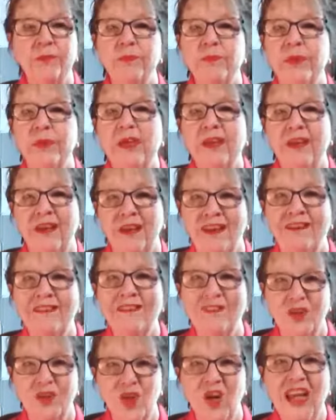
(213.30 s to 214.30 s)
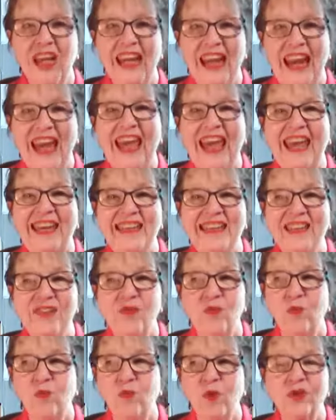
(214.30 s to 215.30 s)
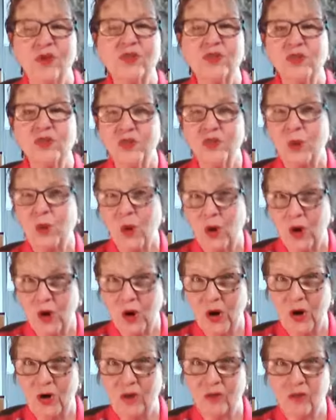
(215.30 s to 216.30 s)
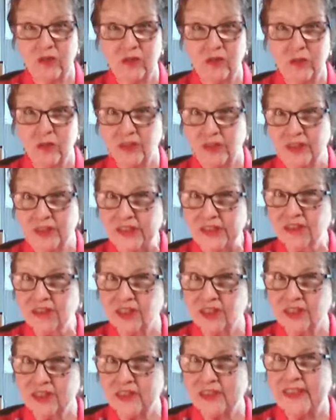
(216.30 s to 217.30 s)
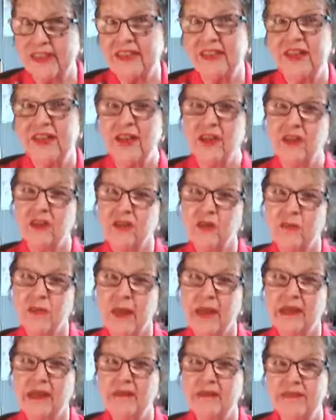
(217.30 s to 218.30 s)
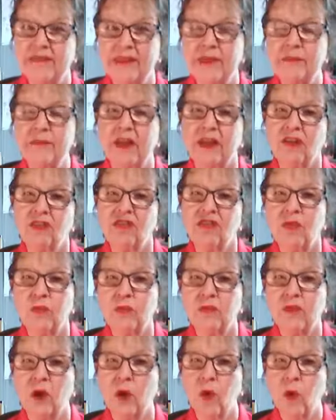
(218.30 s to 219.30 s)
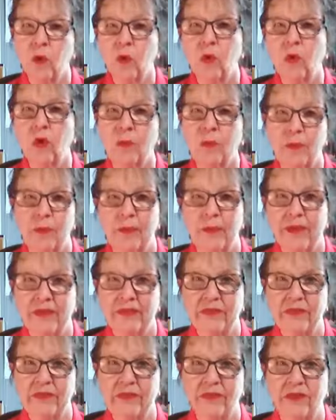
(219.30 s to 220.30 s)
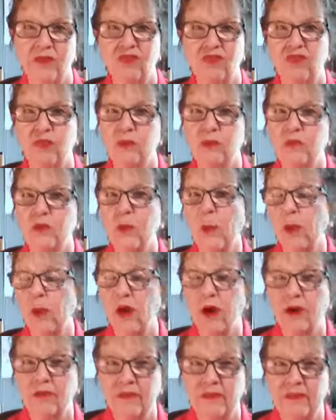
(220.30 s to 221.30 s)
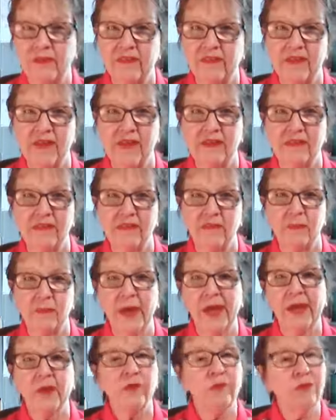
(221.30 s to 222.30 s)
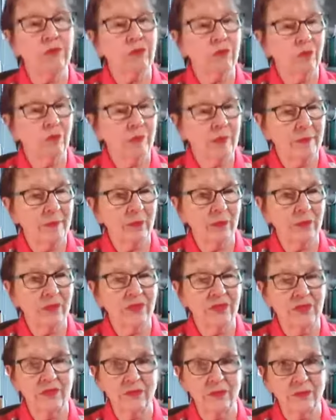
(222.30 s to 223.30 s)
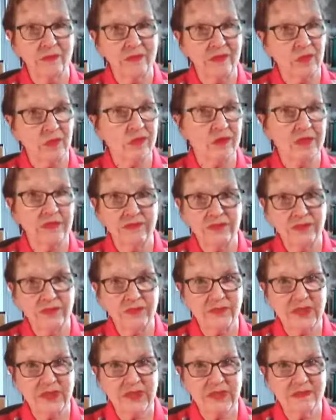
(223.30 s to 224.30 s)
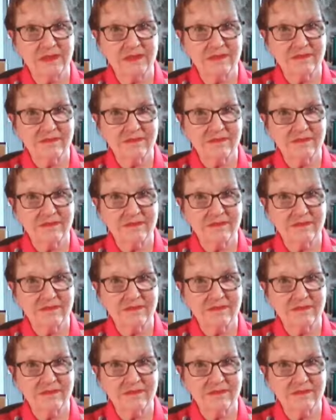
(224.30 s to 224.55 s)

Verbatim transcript: because Grant had worked so hard and so diligently to make it seem like she was a horrible mother, that she was going off and seeing this man. Remember, this was the early 50s.